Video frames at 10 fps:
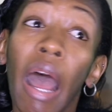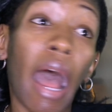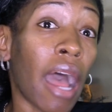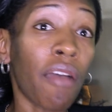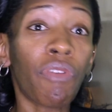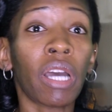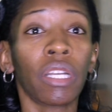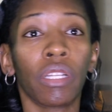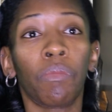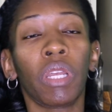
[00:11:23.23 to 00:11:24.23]
I find
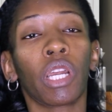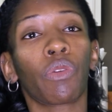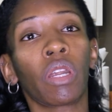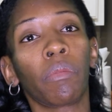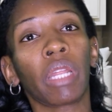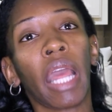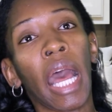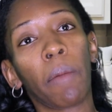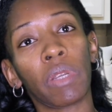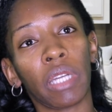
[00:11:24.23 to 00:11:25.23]
it to be incredibly
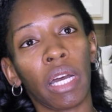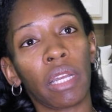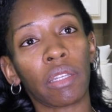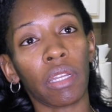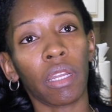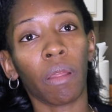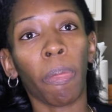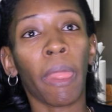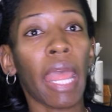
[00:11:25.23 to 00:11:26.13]
appetizing.